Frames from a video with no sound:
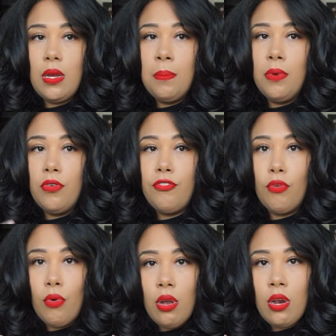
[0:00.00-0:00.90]

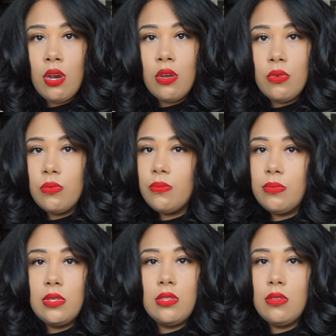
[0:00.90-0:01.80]
before,
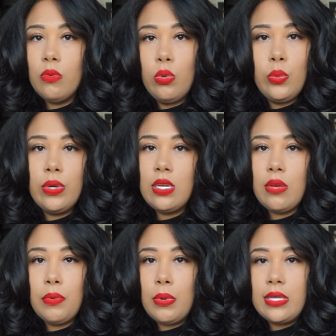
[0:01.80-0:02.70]
we would
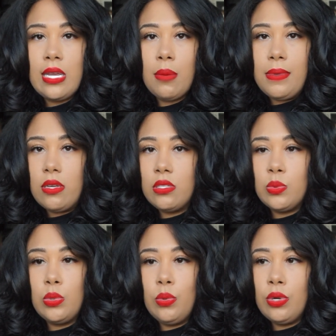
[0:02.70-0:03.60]
never worked out, because
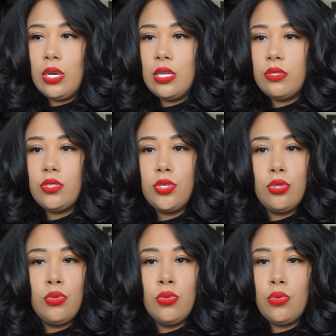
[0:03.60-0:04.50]
we were in
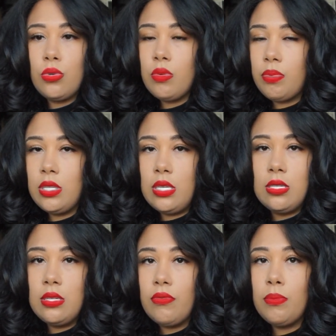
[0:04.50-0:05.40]
two completely
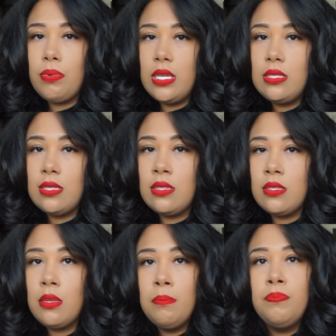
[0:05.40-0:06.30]
different
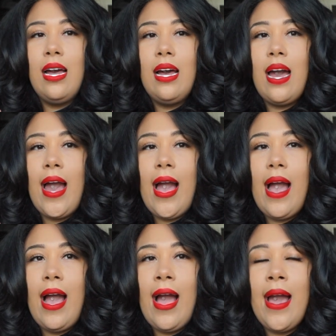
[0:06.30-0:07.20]
places.
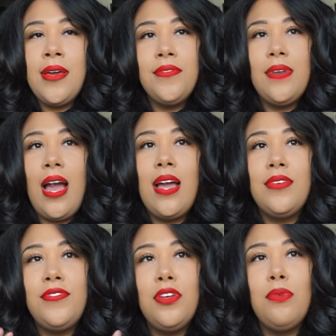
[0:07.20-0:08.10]
I
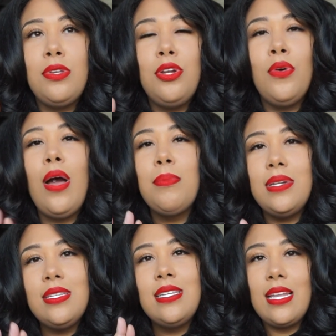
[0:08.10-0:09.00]
feel, you know, I'm
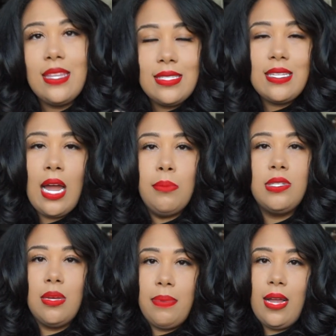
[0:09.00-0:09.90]
gonna take this time
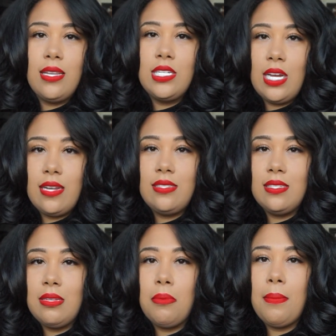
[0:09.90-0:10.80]
to apologize to
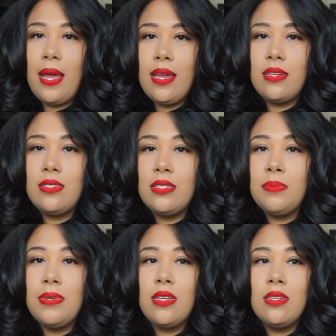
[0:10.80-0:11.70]
some of my exes,
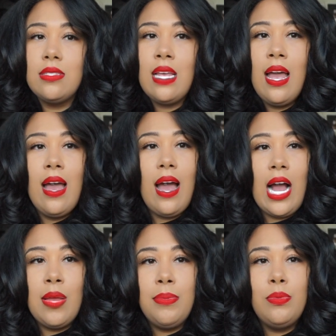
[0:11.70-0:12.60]
because
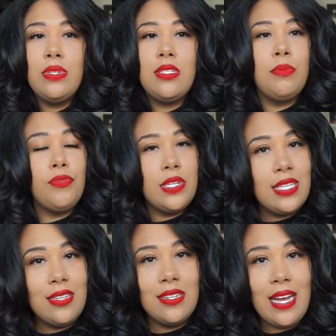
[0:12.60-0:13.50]
I've been with some really
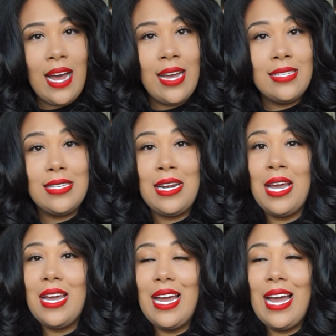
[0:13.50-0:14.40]
good guys, and
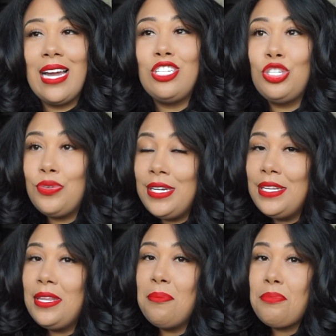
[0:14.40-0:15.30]
I
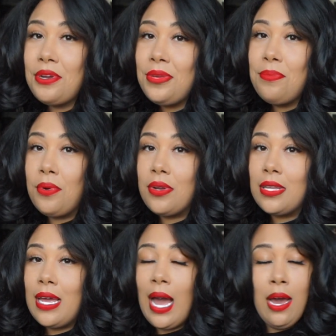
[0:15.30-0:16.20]
treated them pretty
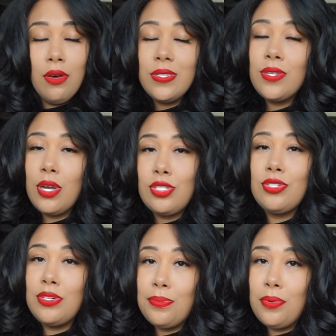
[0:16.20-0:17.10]
poorly. I also got
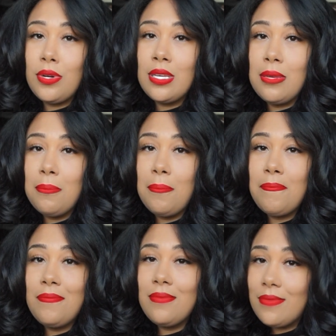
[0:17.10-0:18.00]
treated poorly,
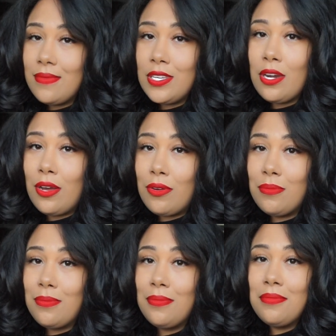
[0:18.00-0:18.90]
you know,
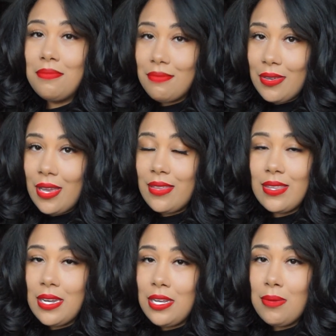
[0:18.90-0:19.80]
and
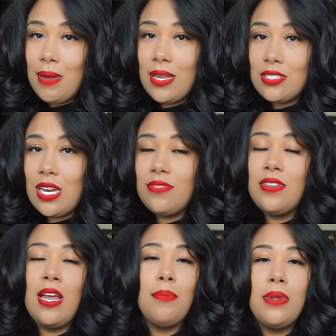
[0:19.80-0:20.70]
they didn't apologize for
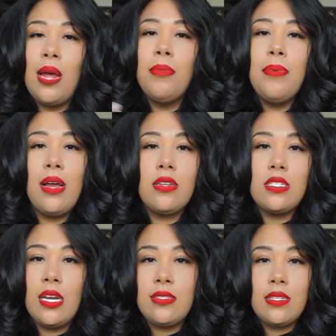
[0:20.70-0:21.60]
that, but I'm
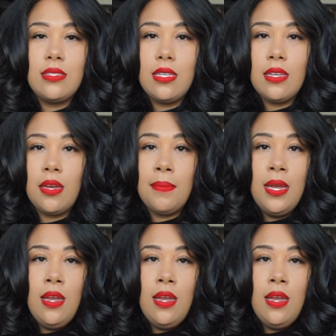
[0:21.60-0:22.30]
apologizing to them